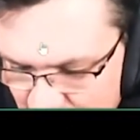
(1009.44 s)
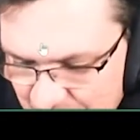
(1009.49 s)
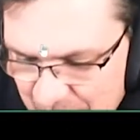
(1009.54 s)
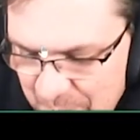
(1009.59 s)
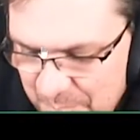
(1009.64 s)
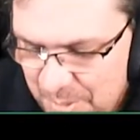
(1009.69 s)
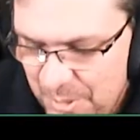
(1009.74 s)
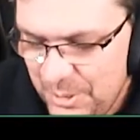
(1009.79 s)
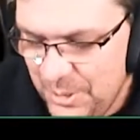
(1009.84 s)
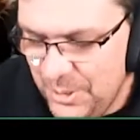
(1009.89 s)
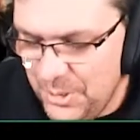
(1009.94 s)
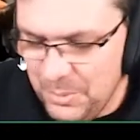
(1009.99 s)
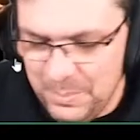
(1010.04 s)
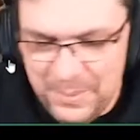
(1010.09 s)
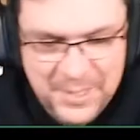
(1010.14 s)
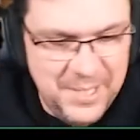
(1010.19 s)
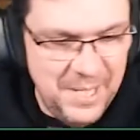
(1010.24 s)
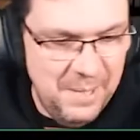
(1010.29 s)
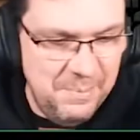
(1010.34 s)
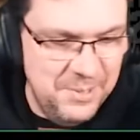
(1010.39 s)
computer, you'll be
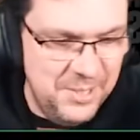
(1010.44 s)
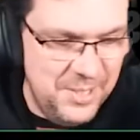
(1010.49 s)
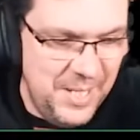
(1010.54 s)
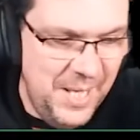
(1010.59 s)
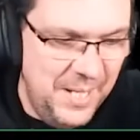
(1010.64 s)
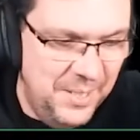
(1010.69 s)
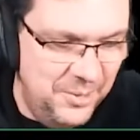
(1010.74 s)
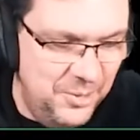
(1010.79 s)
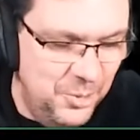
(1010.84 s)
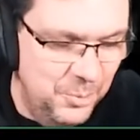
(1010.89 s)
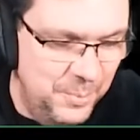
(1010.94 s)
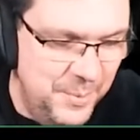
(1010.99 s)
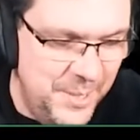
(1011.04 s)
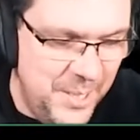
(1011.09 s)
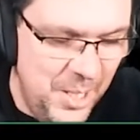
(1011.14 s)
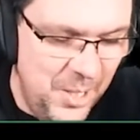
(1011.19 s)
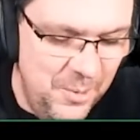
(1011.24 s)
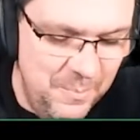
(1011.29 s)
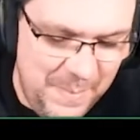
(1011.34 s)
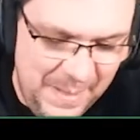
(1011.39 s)
devastated. You'll be
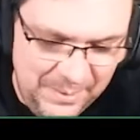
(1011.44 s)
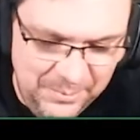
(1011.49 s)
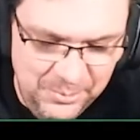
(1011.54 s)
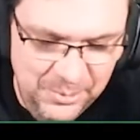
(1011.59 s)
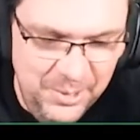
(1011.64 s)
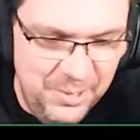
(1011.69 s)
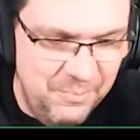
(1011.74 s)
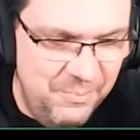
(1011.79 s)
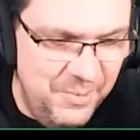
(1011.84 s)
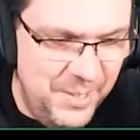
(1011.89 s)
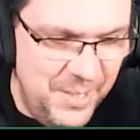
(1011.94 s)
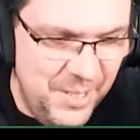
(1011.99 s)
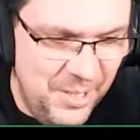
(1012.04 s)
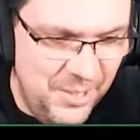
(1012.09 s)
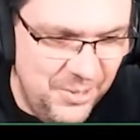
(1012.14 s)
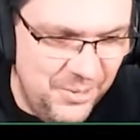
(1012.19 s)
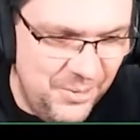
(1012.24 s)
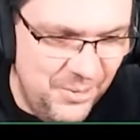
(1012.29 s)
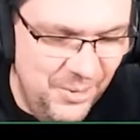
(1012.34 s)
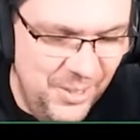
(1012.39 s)
going back through your
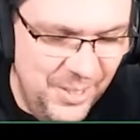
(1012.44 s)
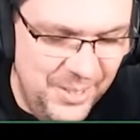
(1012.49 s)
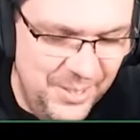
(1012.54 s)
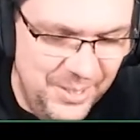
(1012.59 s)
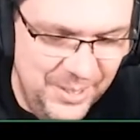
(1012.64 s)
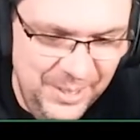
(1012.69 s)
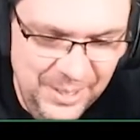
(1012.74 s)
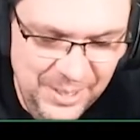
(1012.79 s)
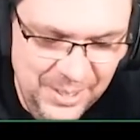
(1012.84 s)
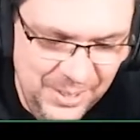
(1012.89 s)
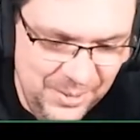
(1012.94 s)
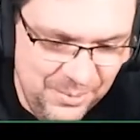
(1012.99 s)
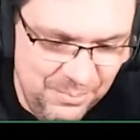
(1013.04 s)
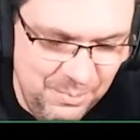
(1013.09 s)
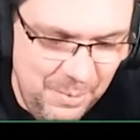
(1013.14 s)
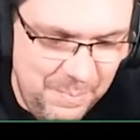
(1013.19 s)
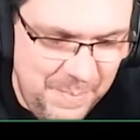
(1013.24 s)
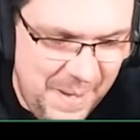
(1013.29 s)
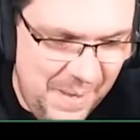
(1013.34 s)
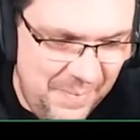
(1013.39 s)
videos trying to
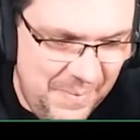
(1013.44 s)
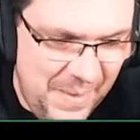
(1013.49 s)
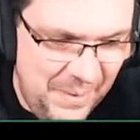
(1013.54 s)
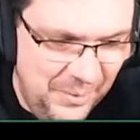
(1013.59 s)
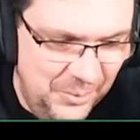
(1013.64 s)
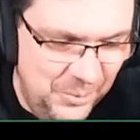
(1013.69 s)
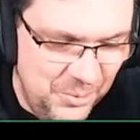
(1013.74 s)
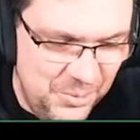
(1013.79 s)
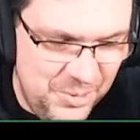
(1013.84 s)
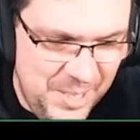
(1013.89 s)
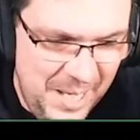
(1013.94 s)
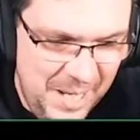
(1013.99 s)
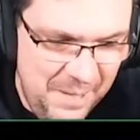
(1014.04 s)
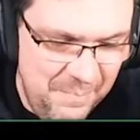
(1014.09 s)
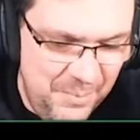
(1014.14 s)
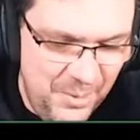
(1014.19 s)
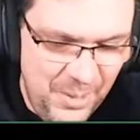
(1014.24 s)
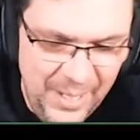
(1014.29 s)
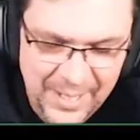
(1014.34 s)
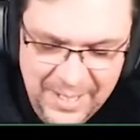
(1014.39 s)
rip out that little sound
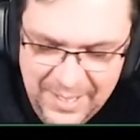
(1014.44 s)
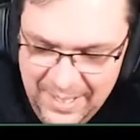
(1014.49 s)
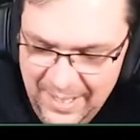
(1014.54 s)
bite.